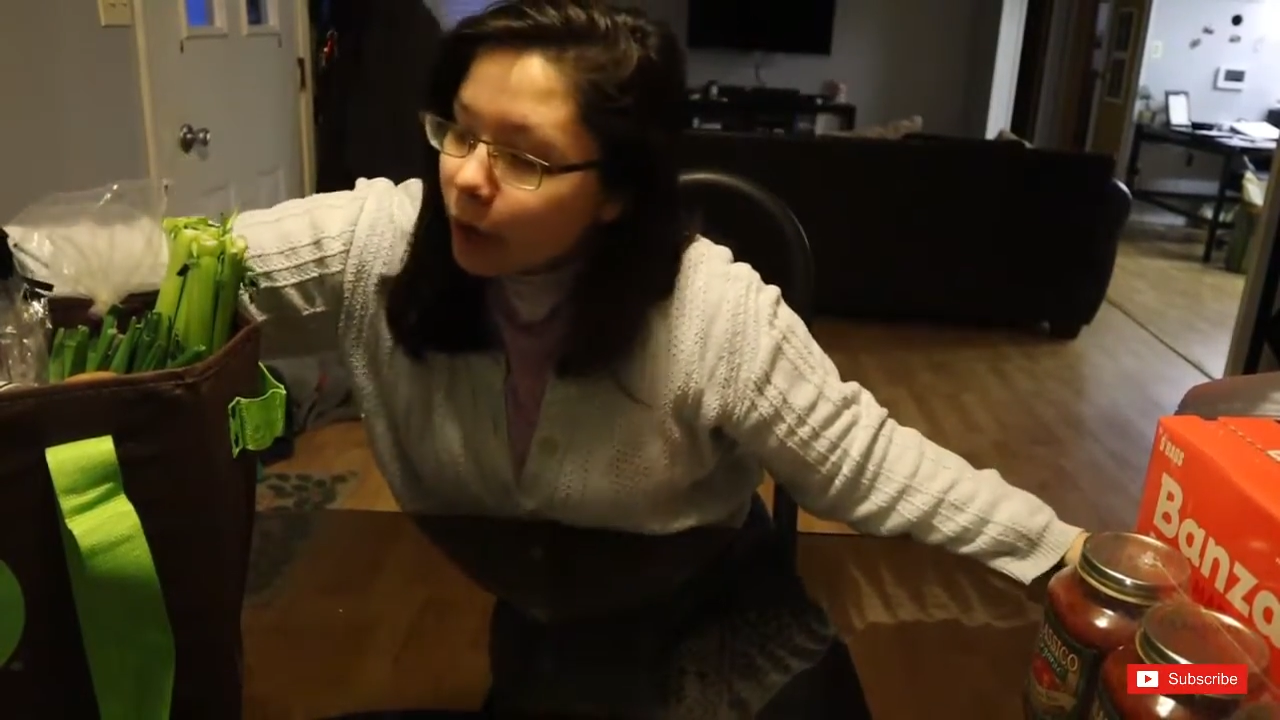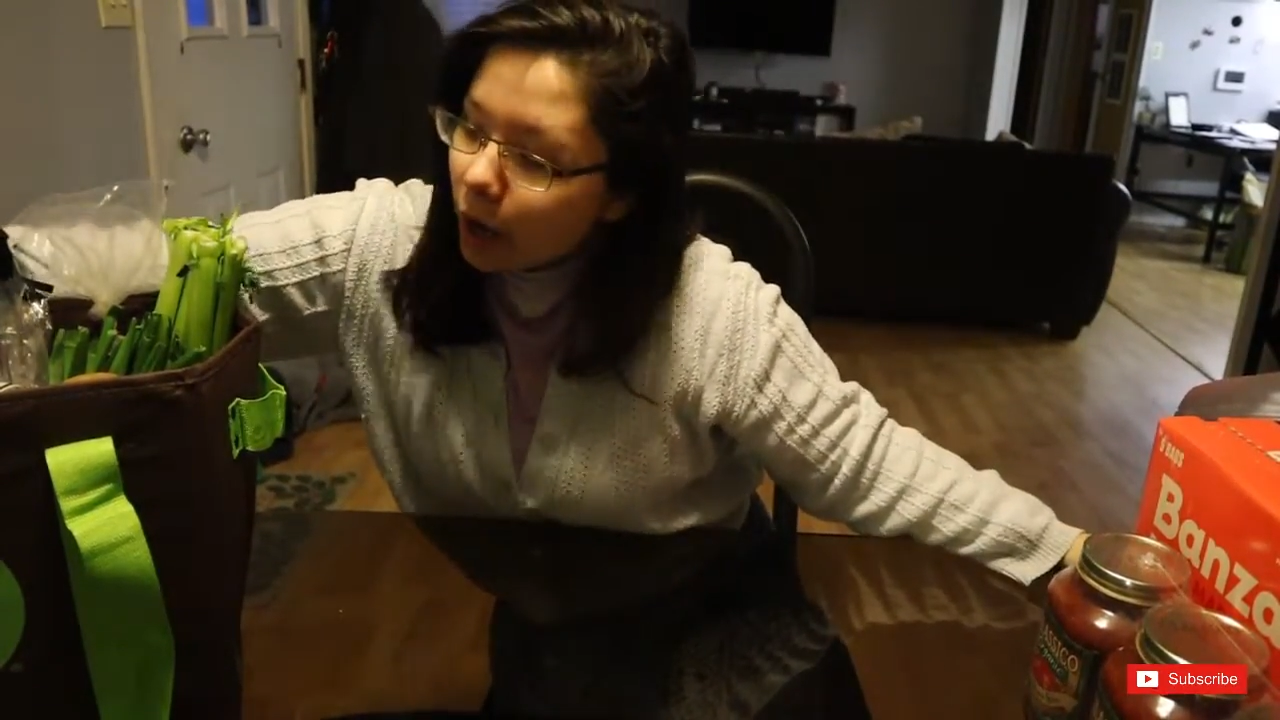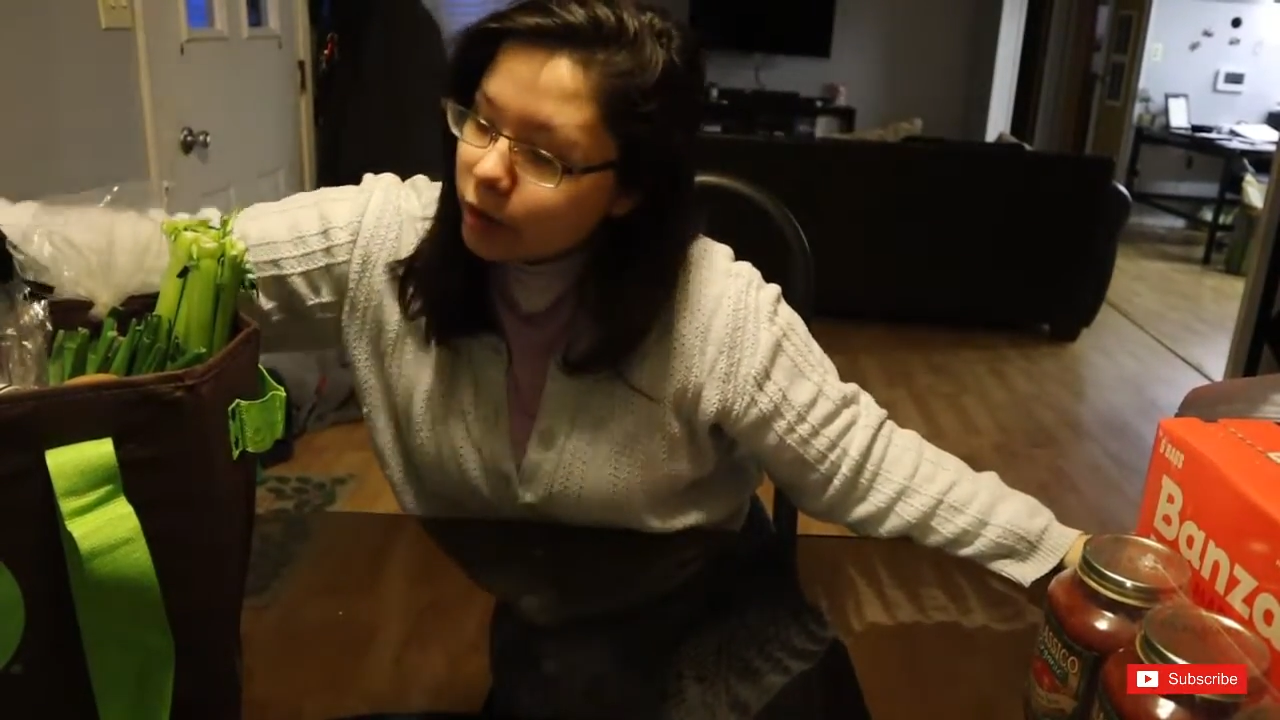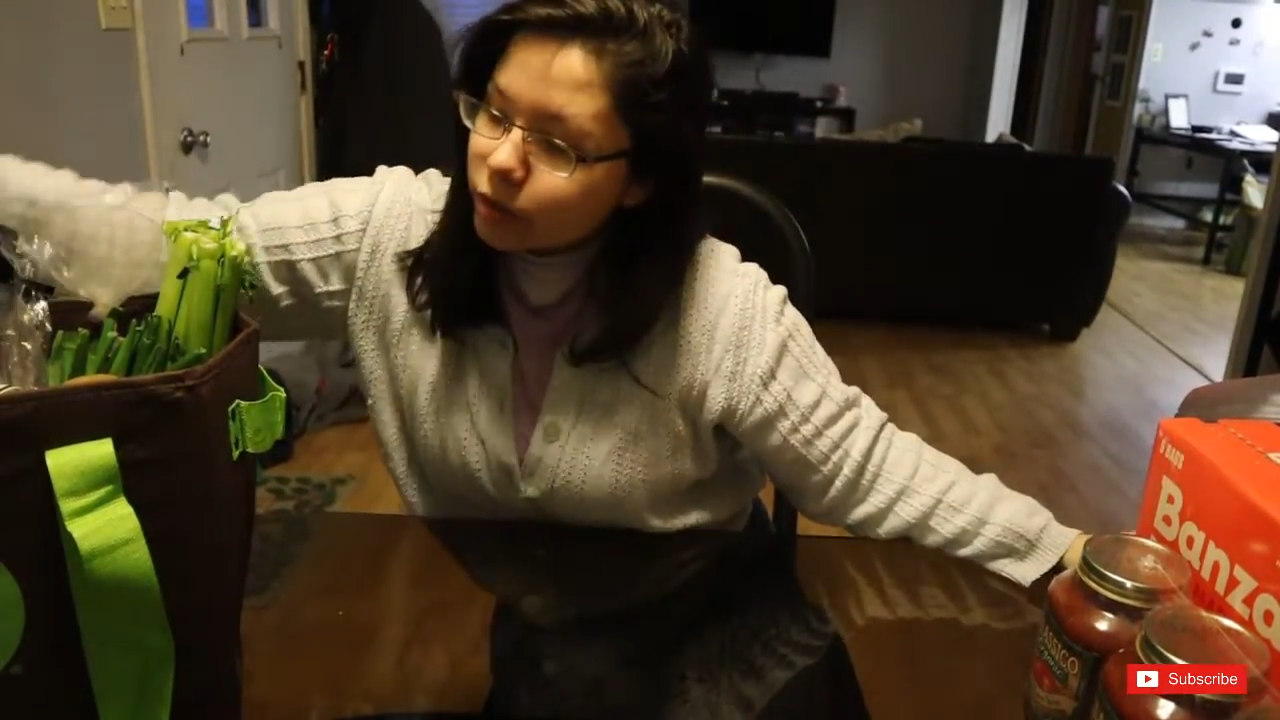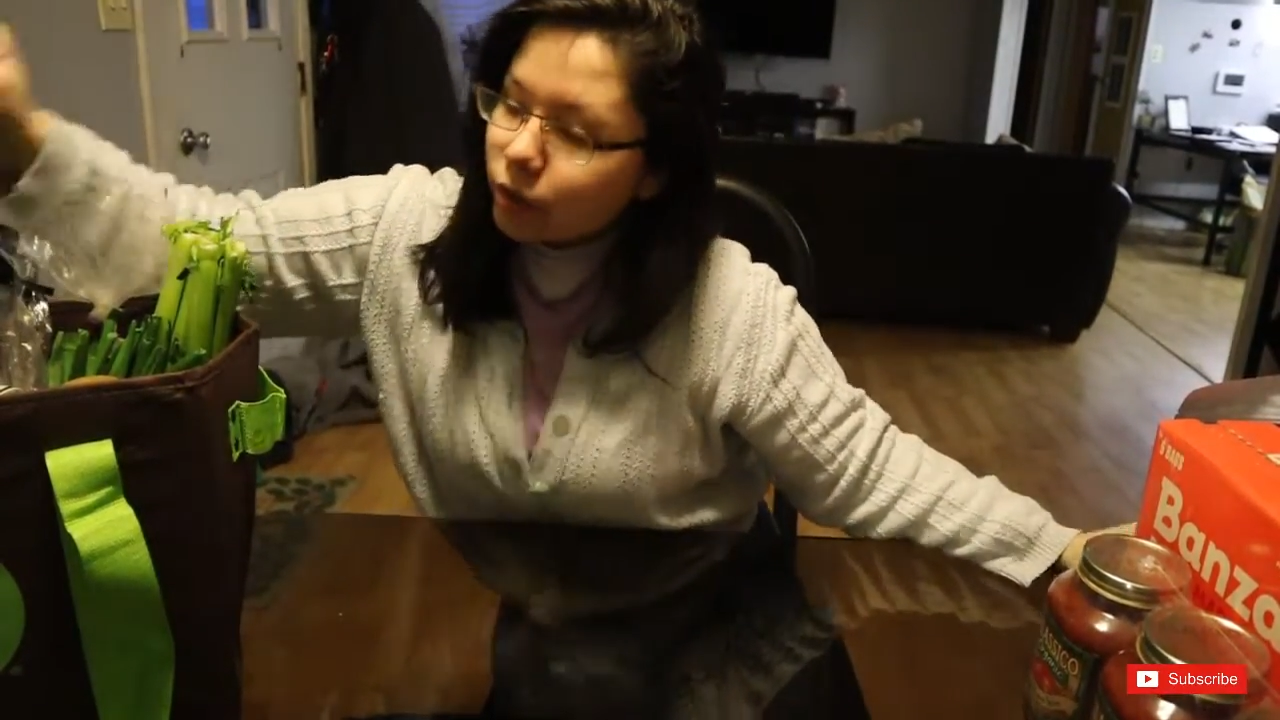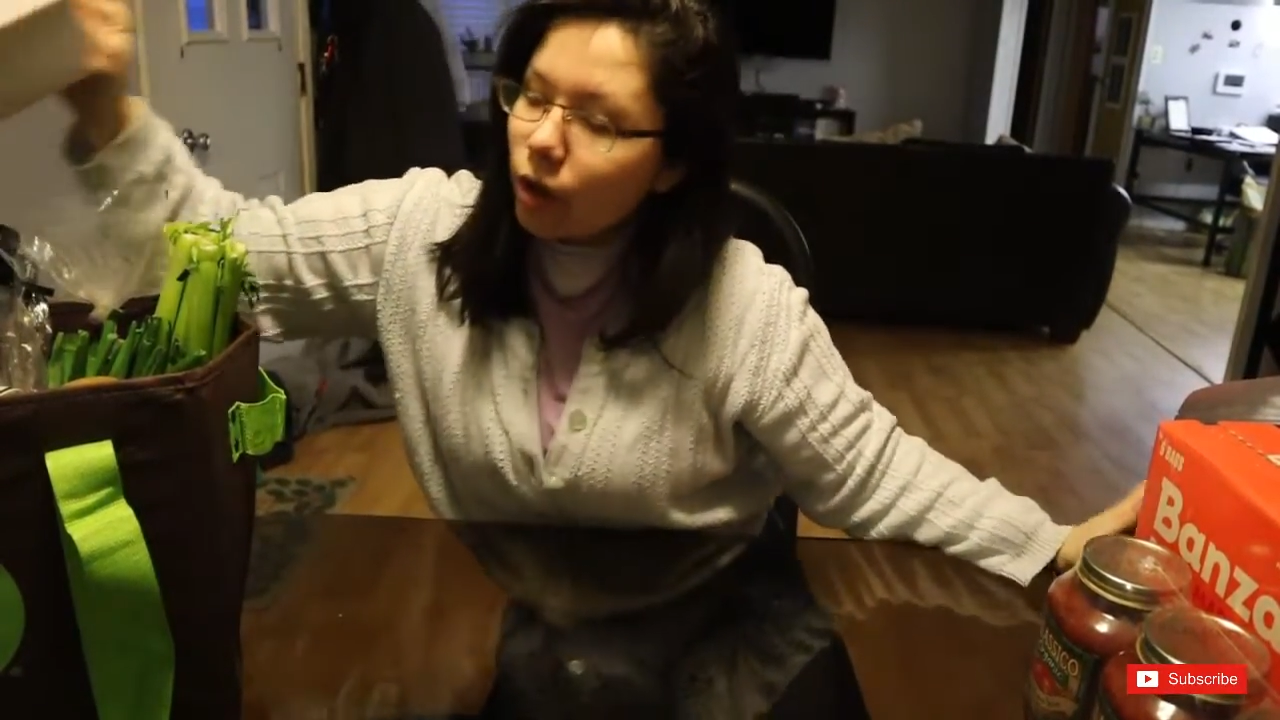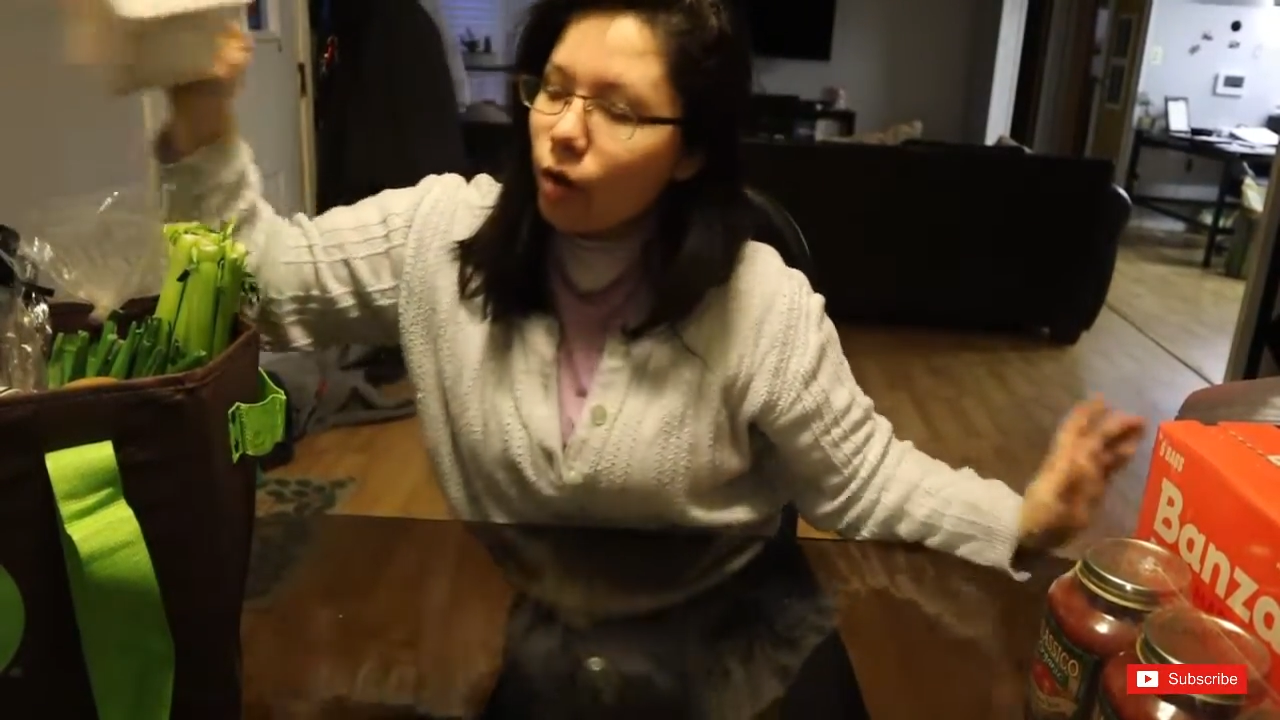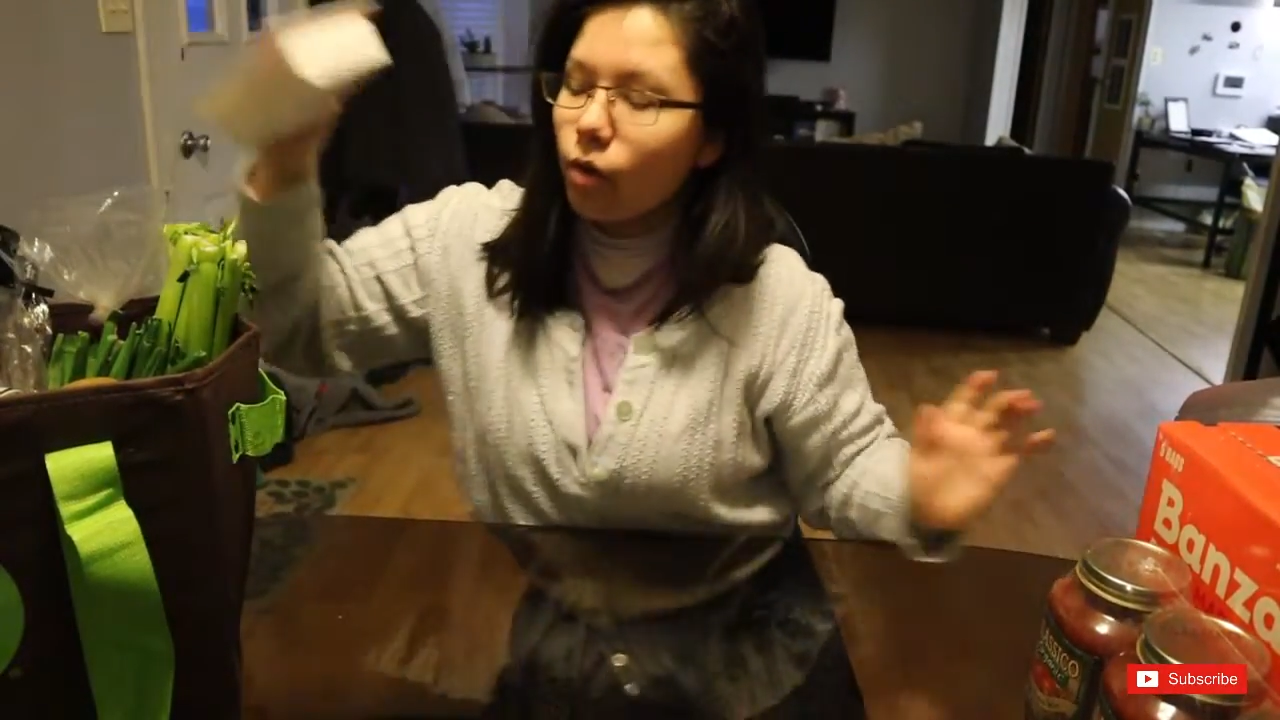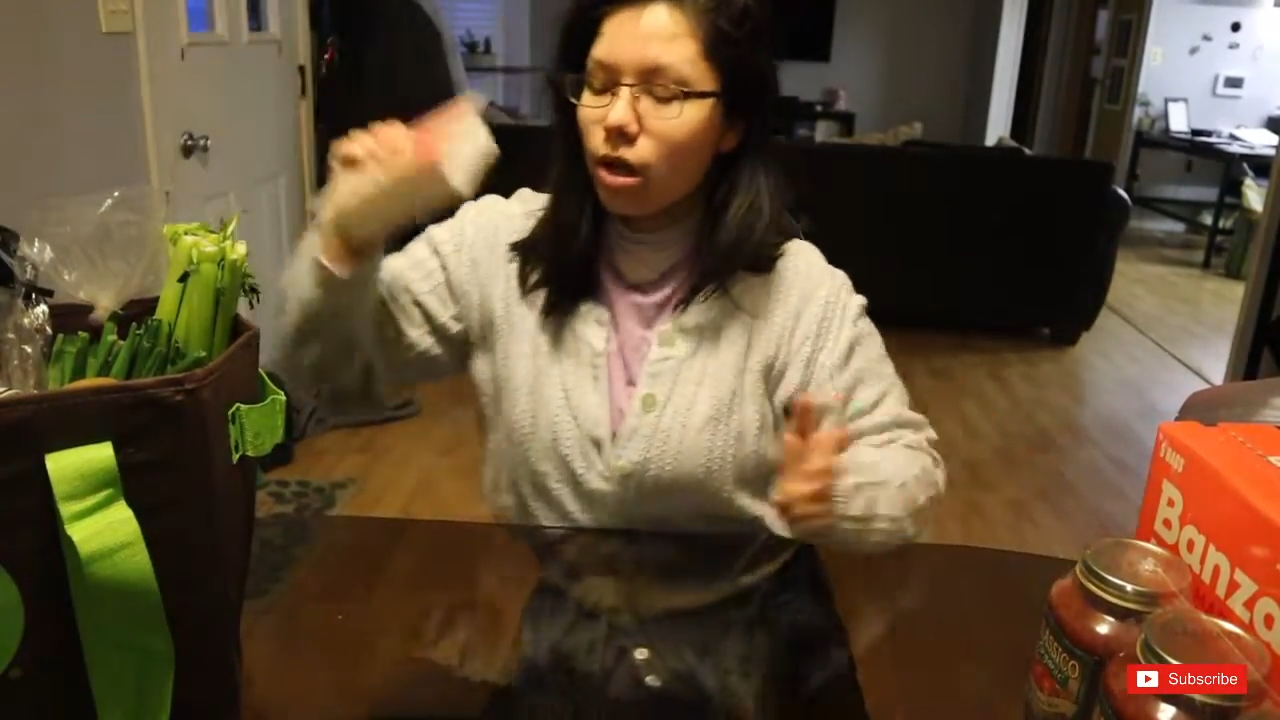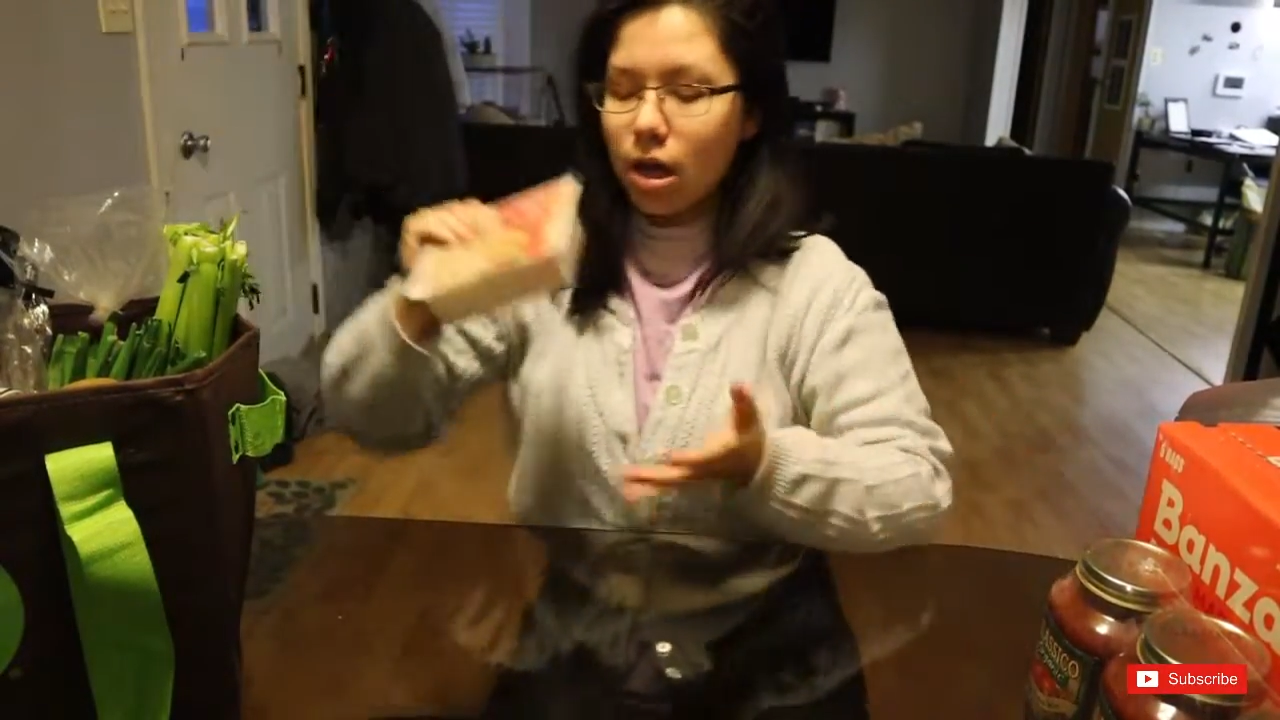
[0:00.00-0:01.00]

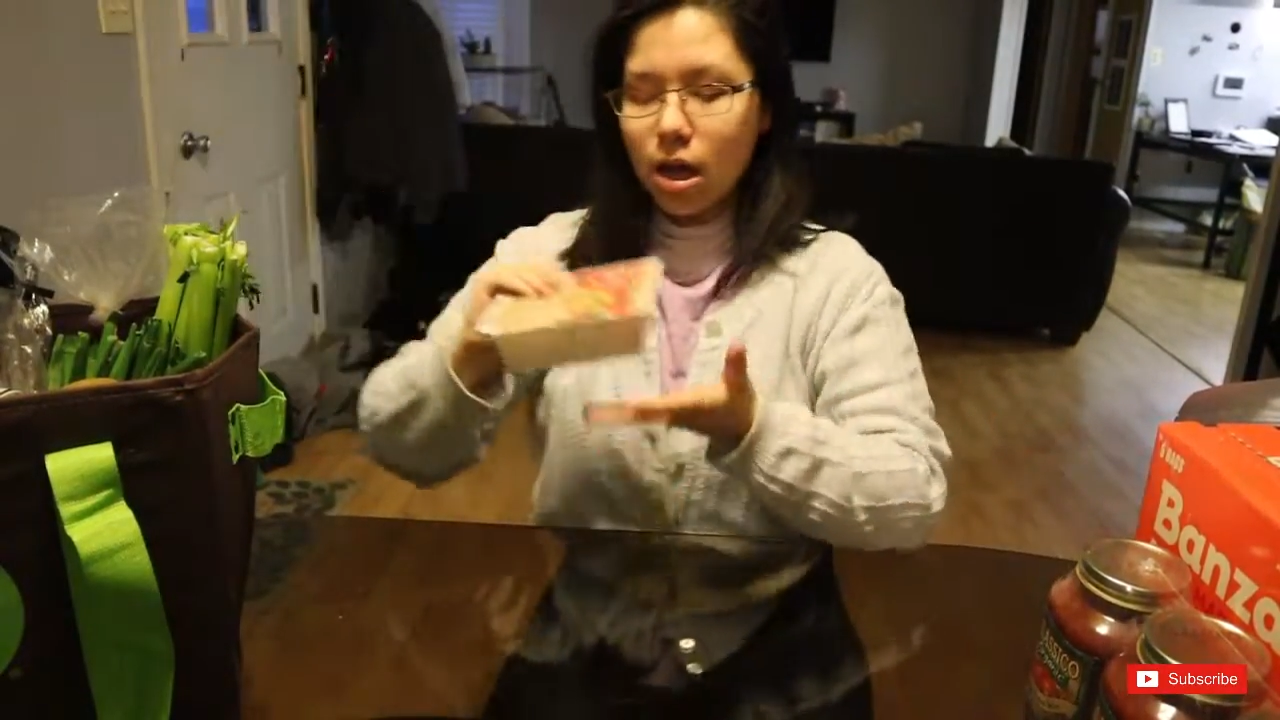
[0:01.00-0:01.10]
Costco,